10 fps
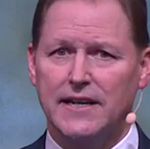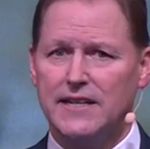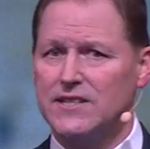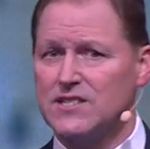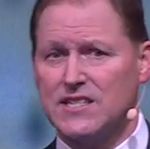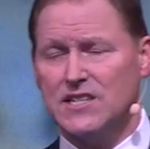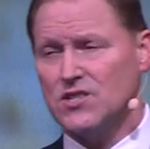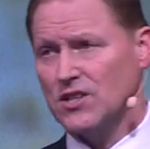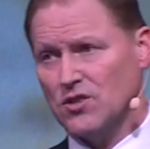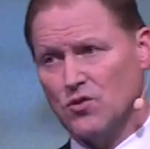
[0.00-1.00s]
in his
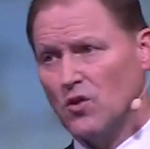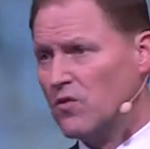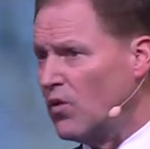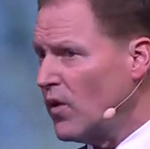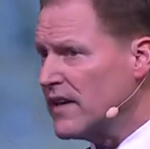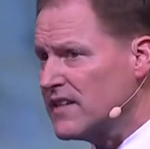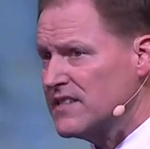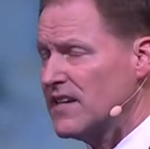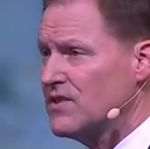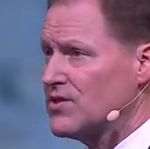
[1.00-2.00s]
teaching to avoid
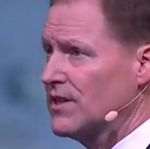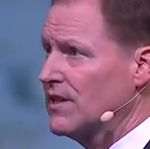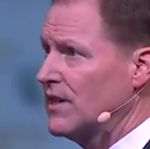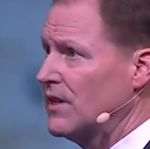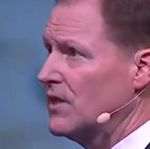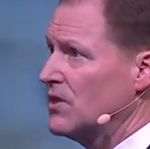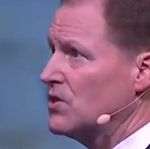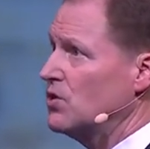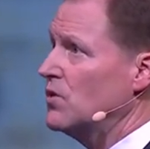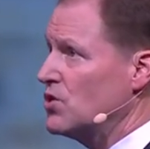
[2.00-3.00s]
contention
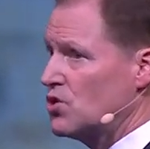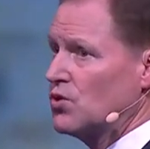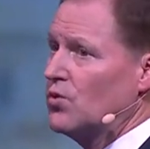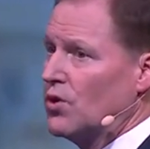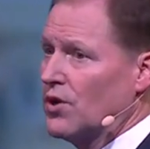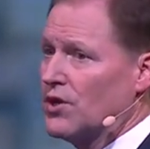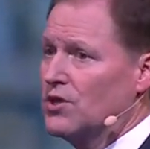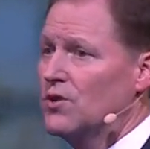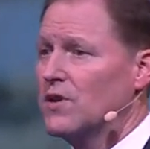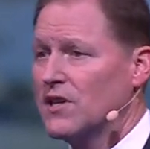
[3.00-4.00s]
to ensure
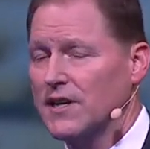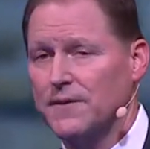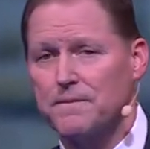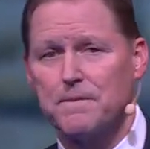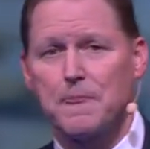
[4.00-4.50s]
unity.